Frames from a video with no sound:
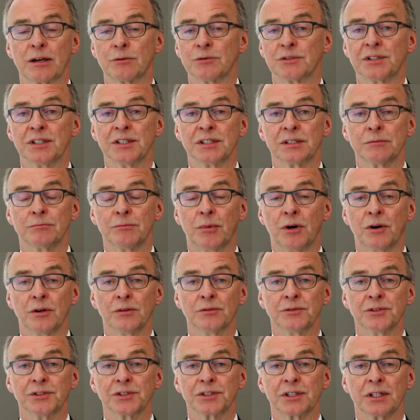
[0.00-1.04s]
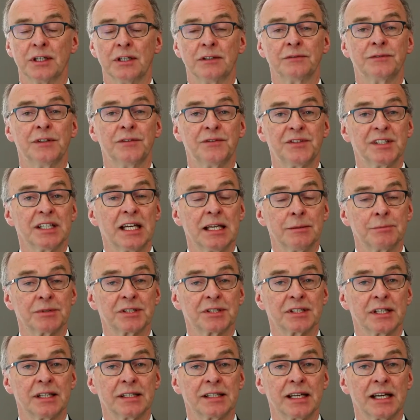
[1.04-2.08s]
and bonds,
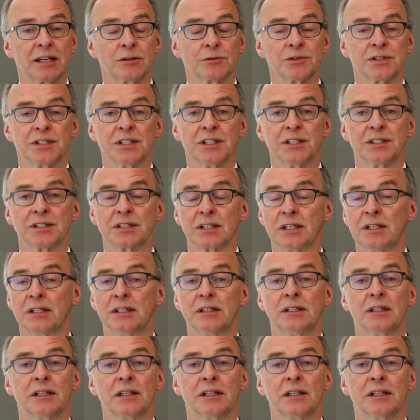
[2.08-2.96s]
58% equities,